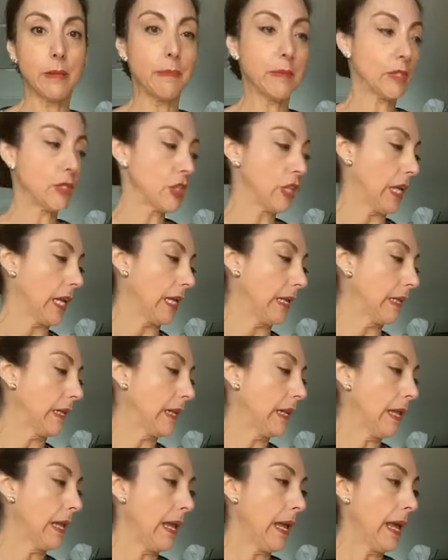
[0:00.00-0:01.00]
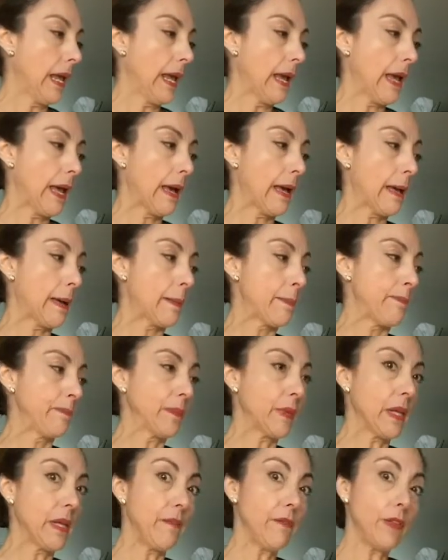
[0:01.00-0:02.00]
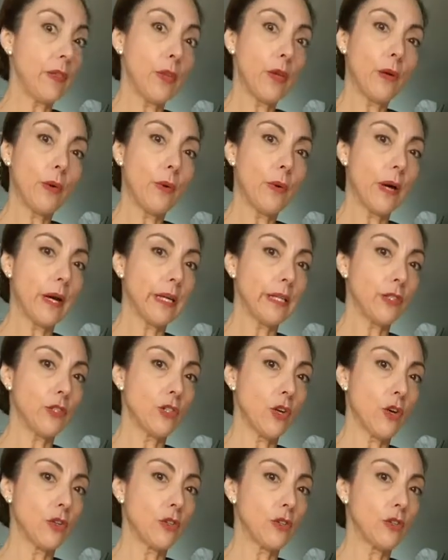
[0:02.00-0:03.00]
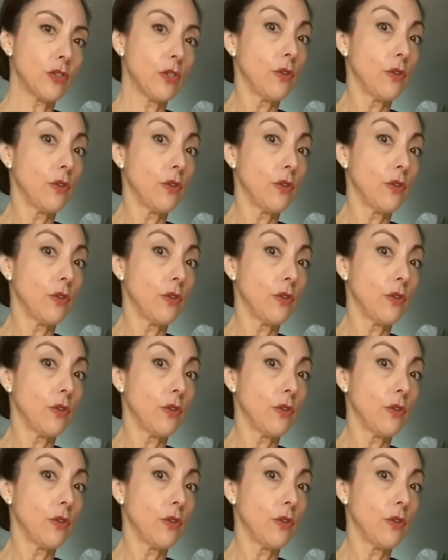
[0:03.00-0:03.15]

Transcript: machine. Even though I don't